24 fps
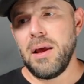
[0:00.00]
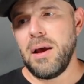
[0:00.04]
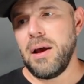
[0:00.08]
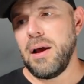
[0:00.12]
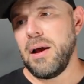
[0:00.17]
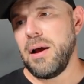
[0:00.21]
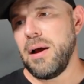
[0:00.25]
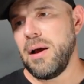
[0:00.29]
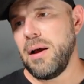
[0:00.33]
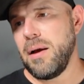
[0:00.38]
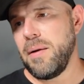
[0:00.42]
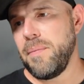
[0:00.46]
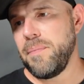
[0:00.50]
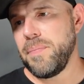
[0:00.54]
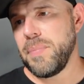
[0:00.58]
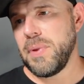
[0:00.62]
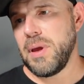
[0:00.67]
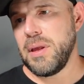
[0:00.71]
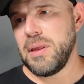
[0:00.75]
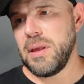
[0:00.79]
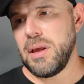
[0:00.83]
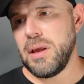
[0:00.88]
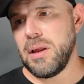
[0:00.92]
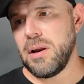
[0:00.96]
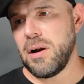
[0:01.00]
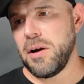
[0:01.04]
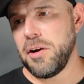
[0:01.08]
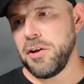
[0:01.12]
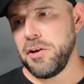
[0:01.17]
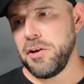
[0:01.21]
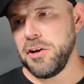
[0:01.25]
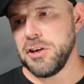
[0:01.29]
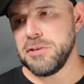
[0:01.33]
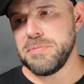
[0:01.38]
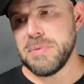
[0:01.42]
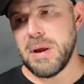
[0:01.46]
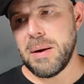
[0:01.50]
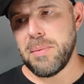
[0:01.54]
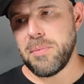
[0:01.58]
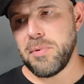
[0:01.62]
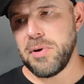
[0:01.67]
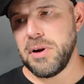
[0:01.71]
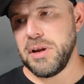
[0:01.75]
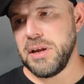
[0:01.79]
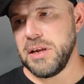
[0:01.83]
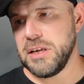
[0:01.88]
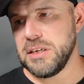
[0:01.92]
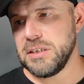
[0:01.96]
And then our use
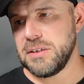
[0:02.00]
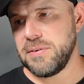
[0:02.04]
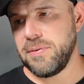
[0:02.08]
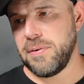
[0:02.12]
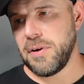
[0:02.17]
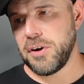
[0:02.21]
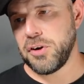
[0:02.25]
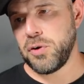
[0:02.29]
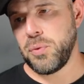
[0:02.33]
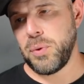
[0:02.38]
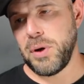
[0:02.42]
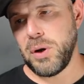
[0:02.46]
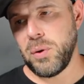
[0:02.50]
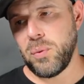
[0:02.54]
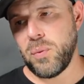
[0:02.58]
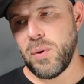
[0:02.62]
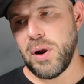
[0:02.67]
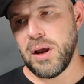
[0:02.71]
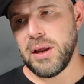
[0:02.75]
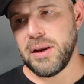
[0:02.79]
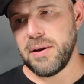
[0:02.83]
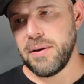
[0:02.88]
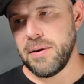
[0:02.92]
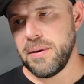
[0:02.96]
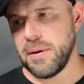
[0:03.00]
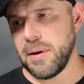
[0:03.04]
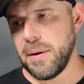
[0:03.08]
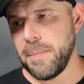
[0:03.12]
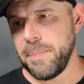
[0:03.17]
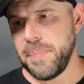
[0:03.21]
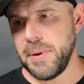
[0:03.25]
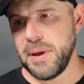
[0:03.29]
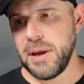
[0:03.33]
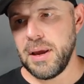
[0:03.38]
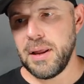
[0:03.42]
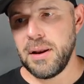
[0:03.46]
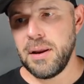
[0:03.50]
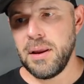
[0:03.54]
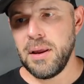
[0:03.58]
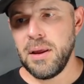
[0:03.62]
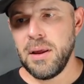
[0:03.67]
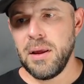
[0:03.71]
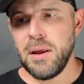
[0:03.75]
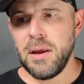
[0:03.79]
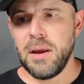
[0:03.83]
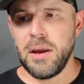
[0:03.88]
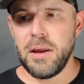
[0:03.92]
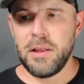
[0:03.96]
memory is fluctuating quite a bit.
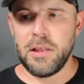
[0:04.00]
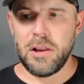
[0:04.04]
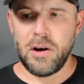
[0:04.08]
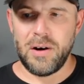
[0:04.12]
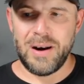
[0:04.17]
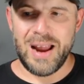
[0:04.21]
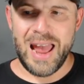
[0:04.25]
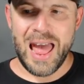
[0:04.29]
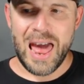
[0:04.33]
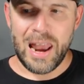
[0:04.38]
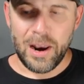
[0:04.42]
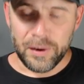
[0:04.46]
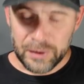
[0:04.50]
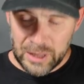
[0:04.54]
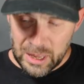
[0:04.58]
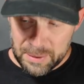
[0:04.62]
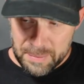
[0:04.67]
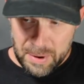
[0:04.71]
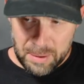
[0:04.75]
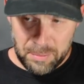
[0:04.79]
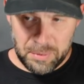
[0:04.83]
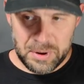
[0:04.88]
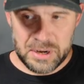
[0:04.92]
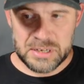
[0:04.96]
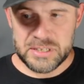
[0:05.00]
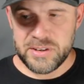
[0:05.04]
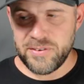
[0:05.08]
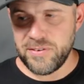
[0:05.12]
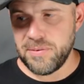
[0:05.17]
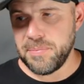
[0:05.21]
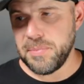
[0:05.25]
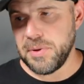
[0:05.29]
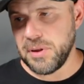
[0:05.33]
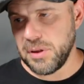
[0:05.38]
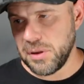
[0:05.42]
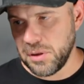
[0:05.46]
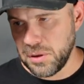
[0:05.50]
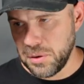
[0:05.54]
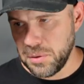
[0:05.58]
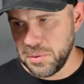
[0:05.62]
And then our allocate memory is even being